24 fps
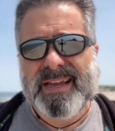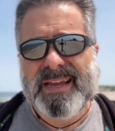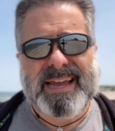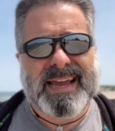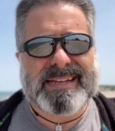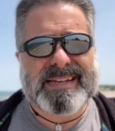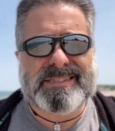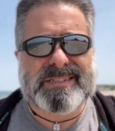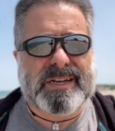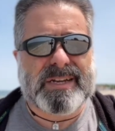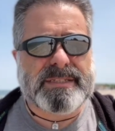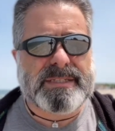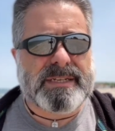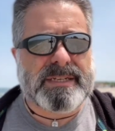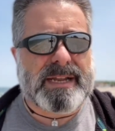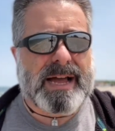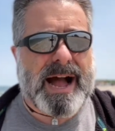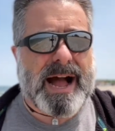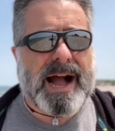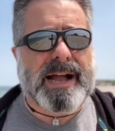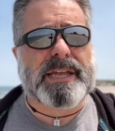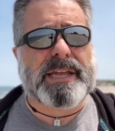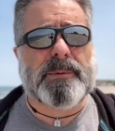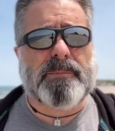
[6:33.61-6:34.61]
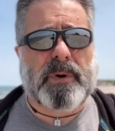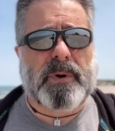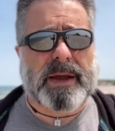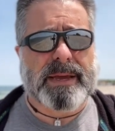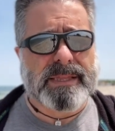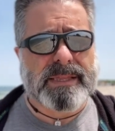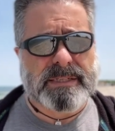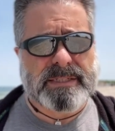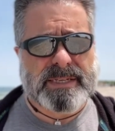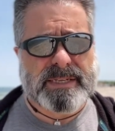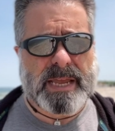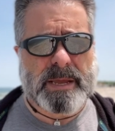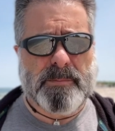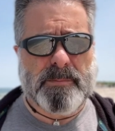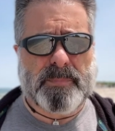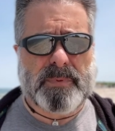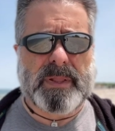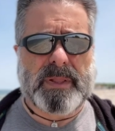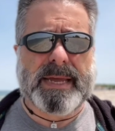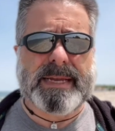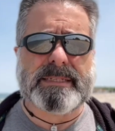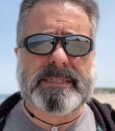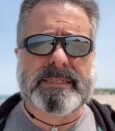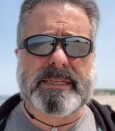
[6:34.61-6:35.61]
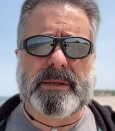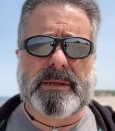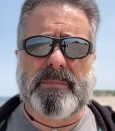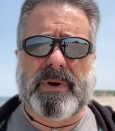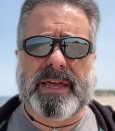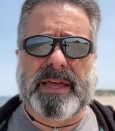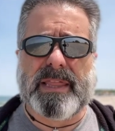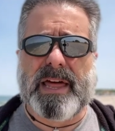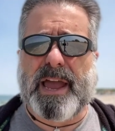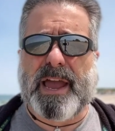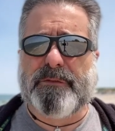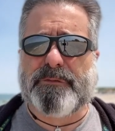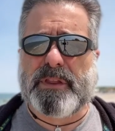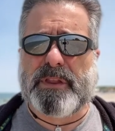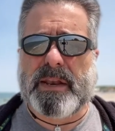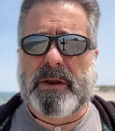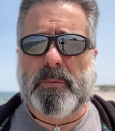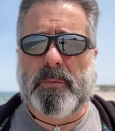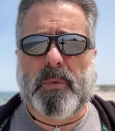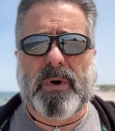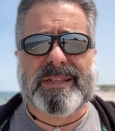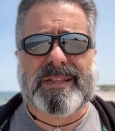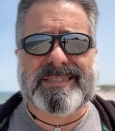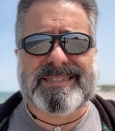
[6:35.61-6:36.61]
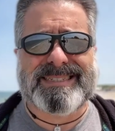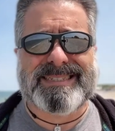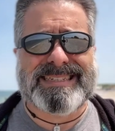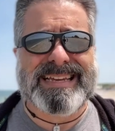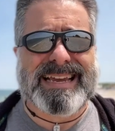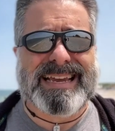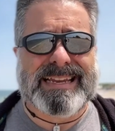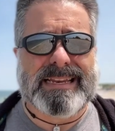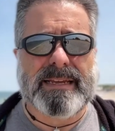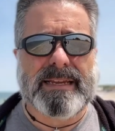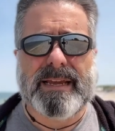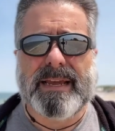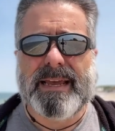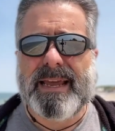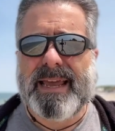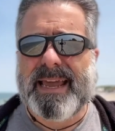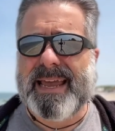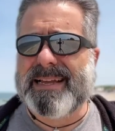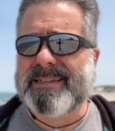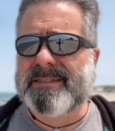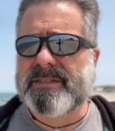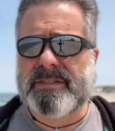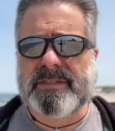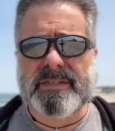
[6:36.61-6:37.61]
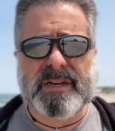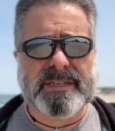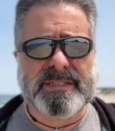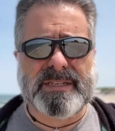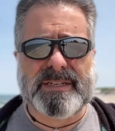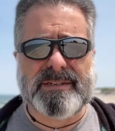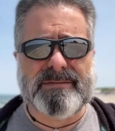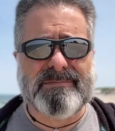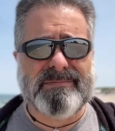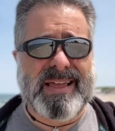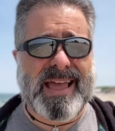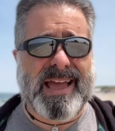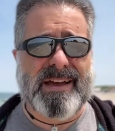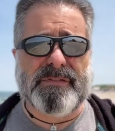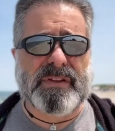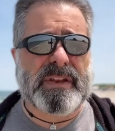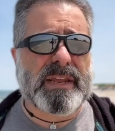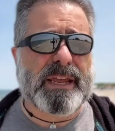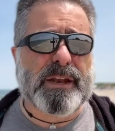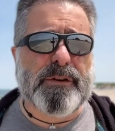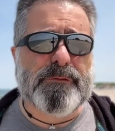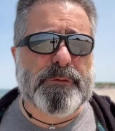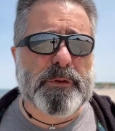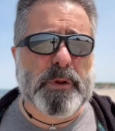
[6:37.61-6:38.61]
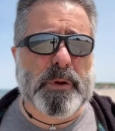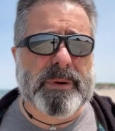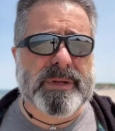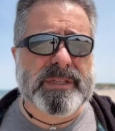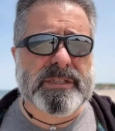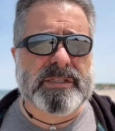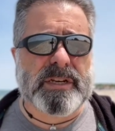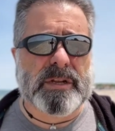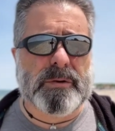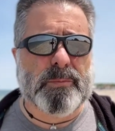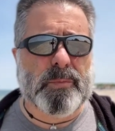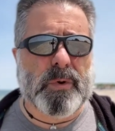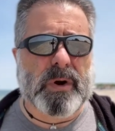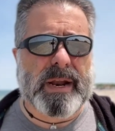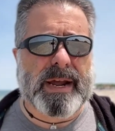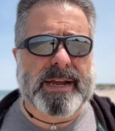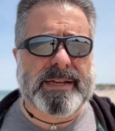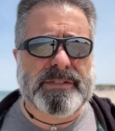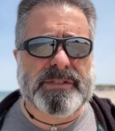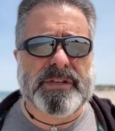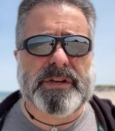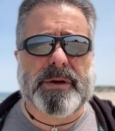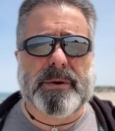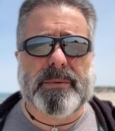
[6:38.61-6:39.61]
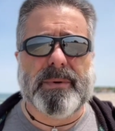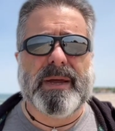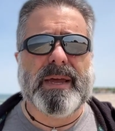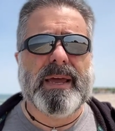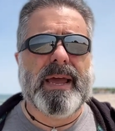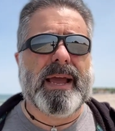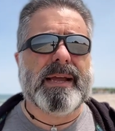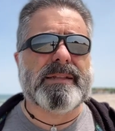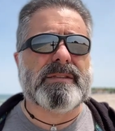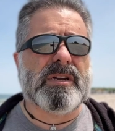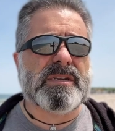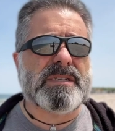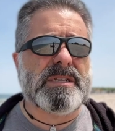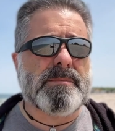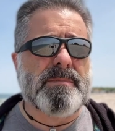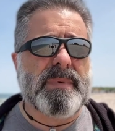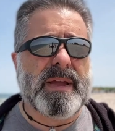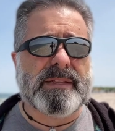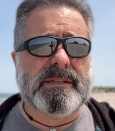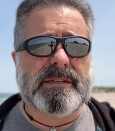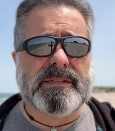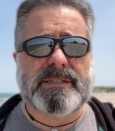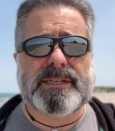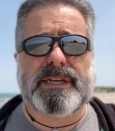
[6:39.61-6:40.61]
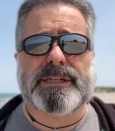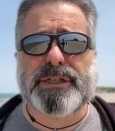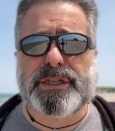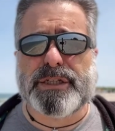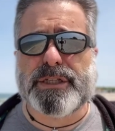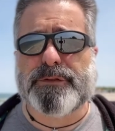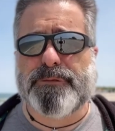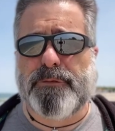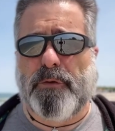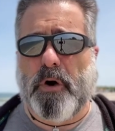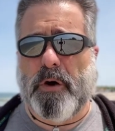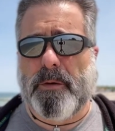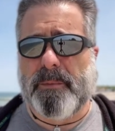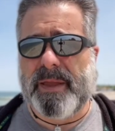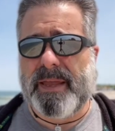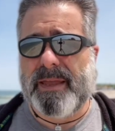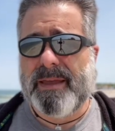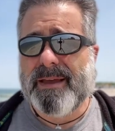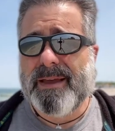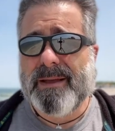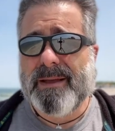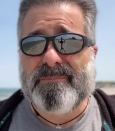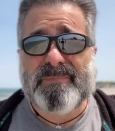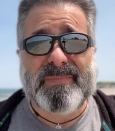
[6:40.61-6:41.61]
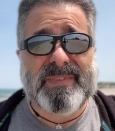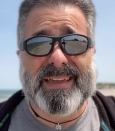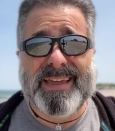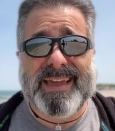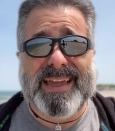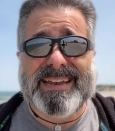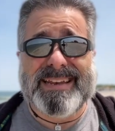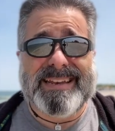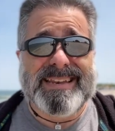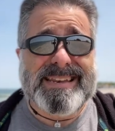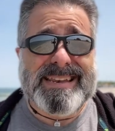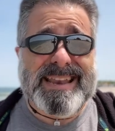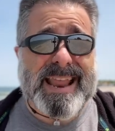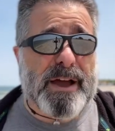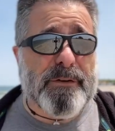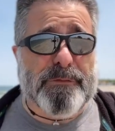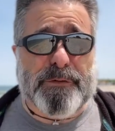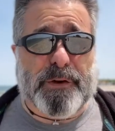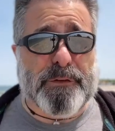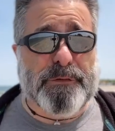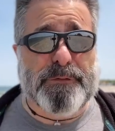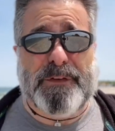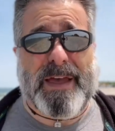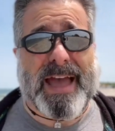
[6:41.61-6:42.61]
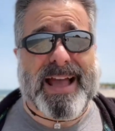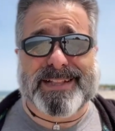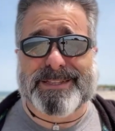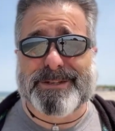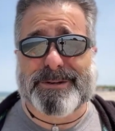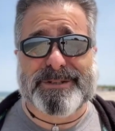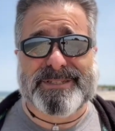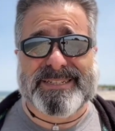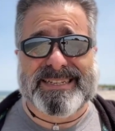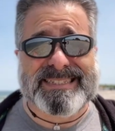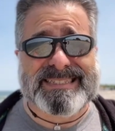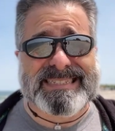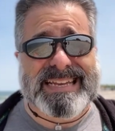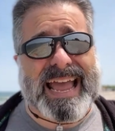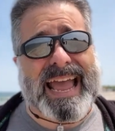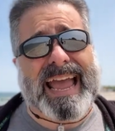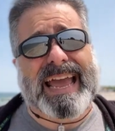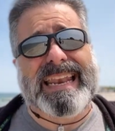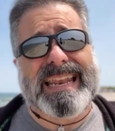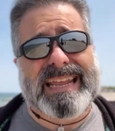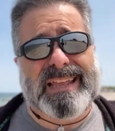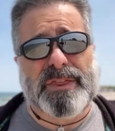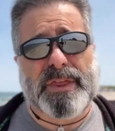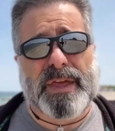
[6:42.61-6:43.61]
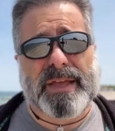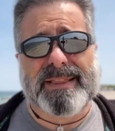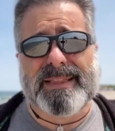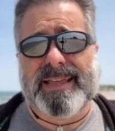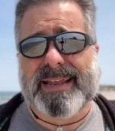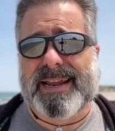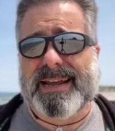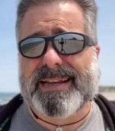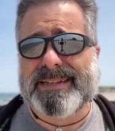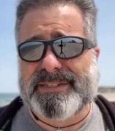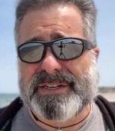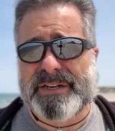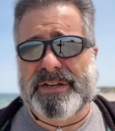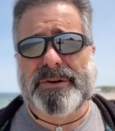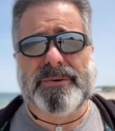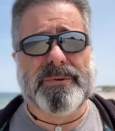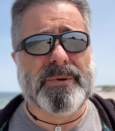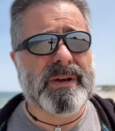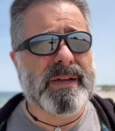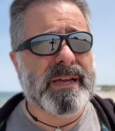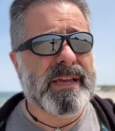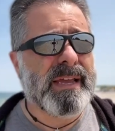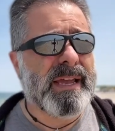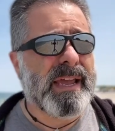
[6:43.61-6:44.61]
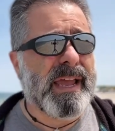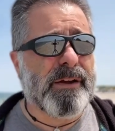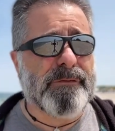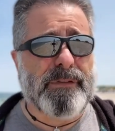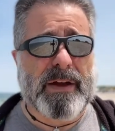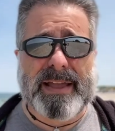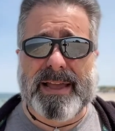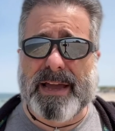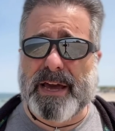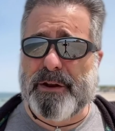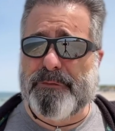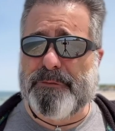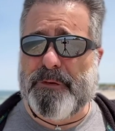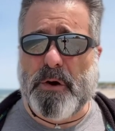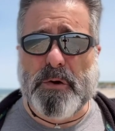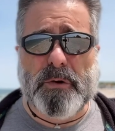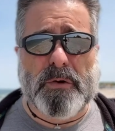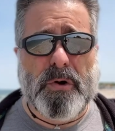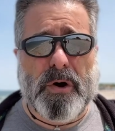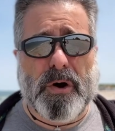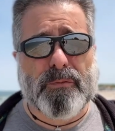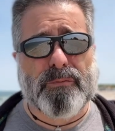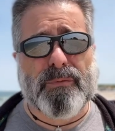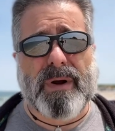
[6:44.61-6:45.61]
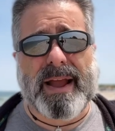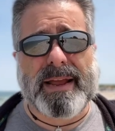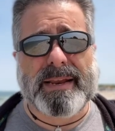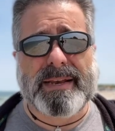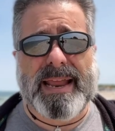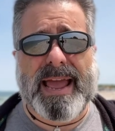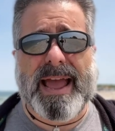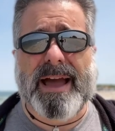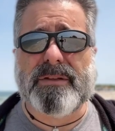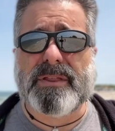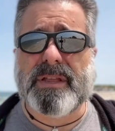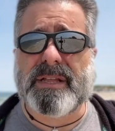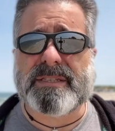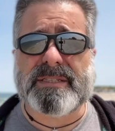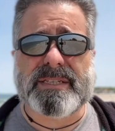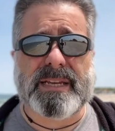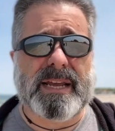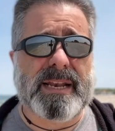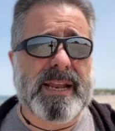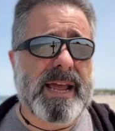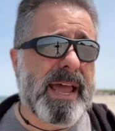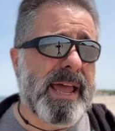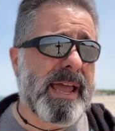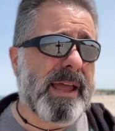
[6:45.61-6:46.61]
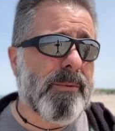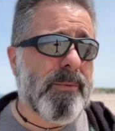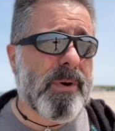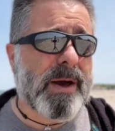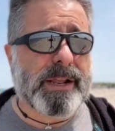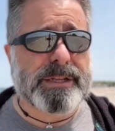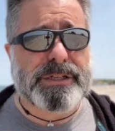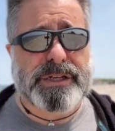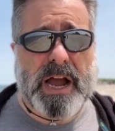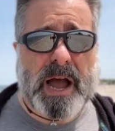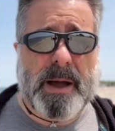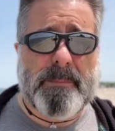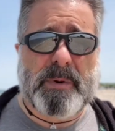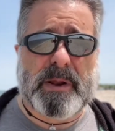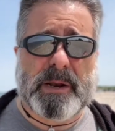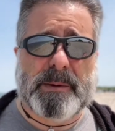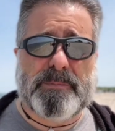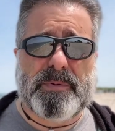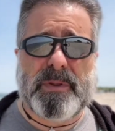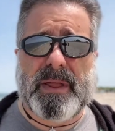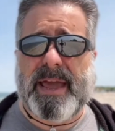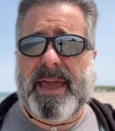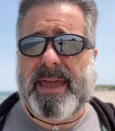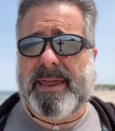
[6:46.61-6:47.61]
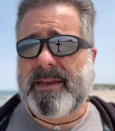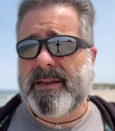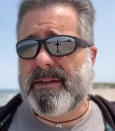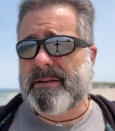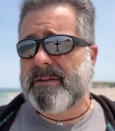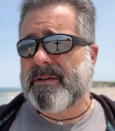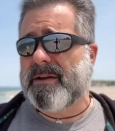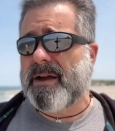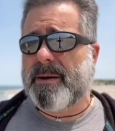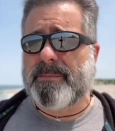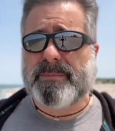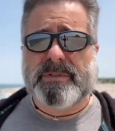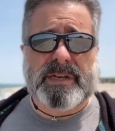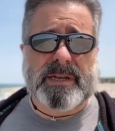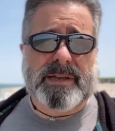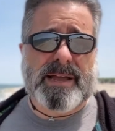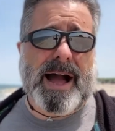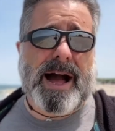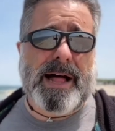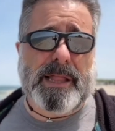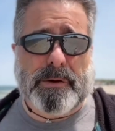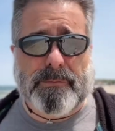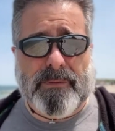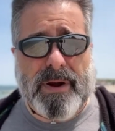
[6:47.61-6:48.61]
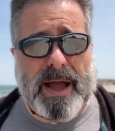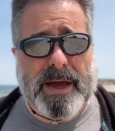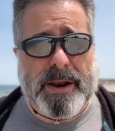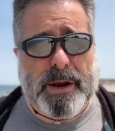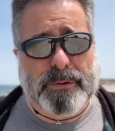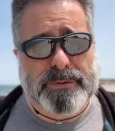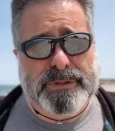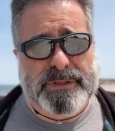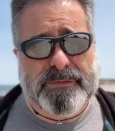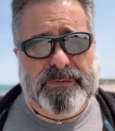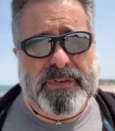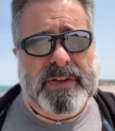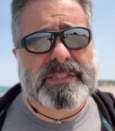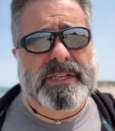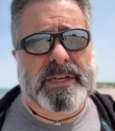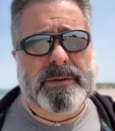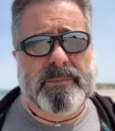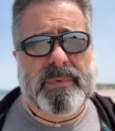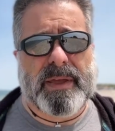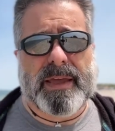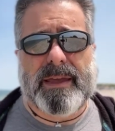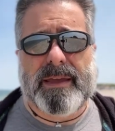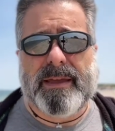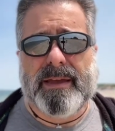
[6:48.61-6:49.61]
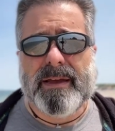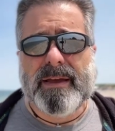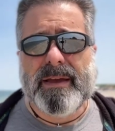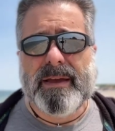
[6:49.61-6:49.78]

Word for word: It doesn't occupy the same place in my life that it once did. It doesn't have an influence on what I do. It doesn't make decisions for me. It never factors into anything that I do. If I got a phone call right now that said, hey, why don't you hop on a plane and come to Colorado to visit me?